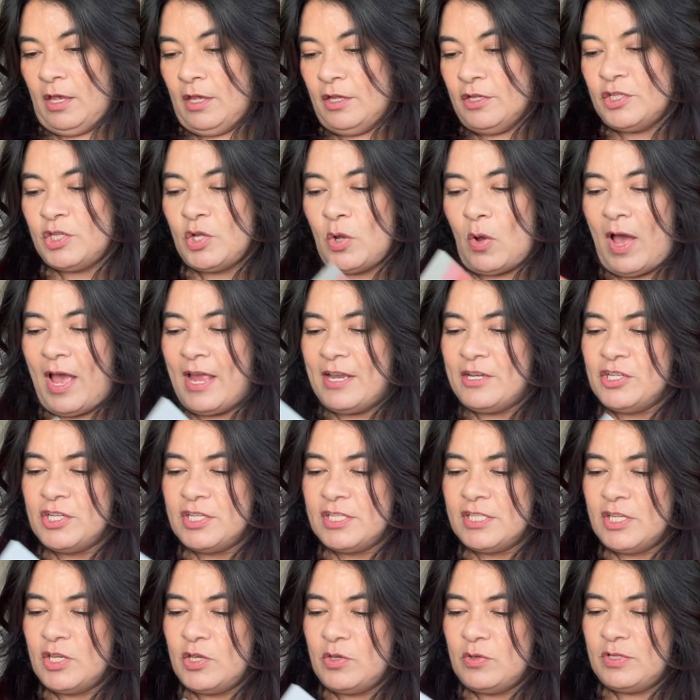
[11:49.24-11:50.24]
So I
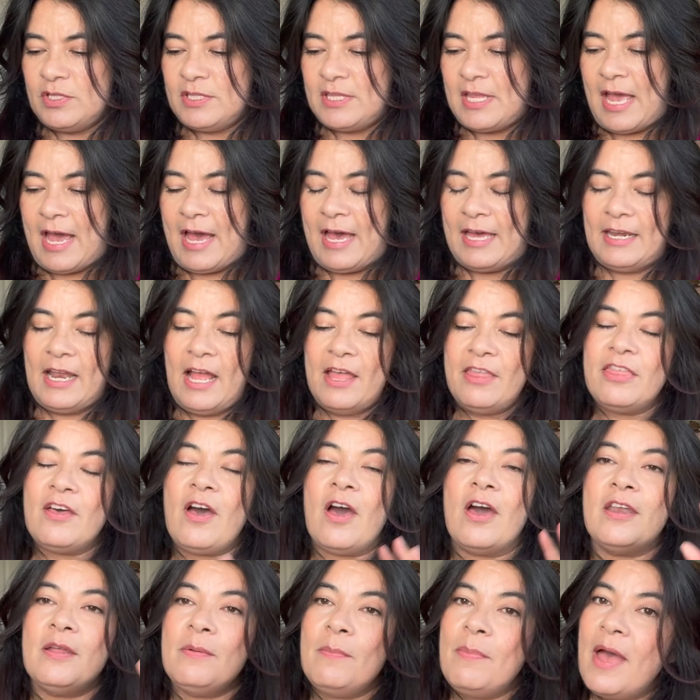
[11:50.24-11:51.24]
just used that. I
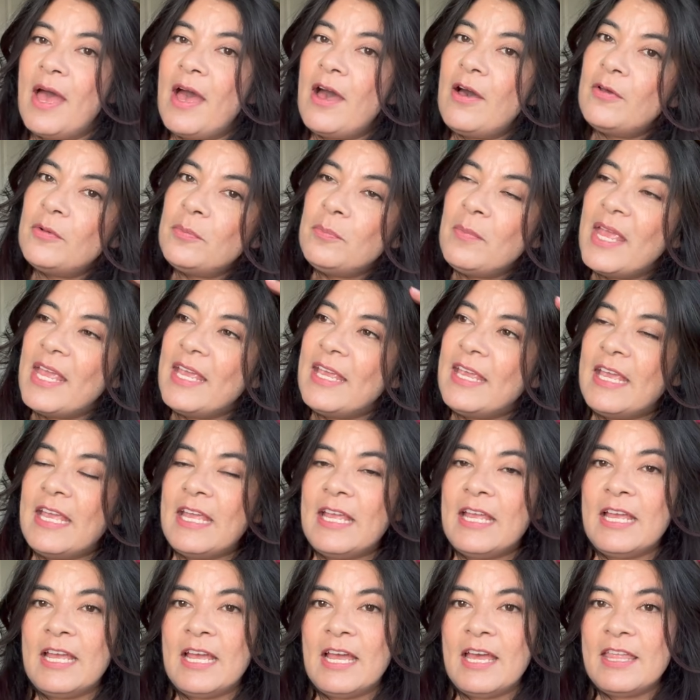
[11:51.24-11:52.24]
thought about
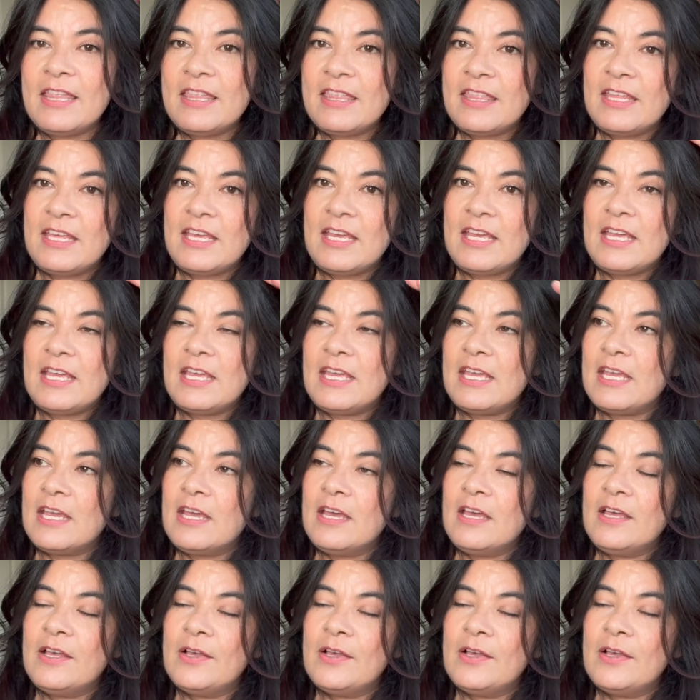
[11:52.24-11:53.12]
making the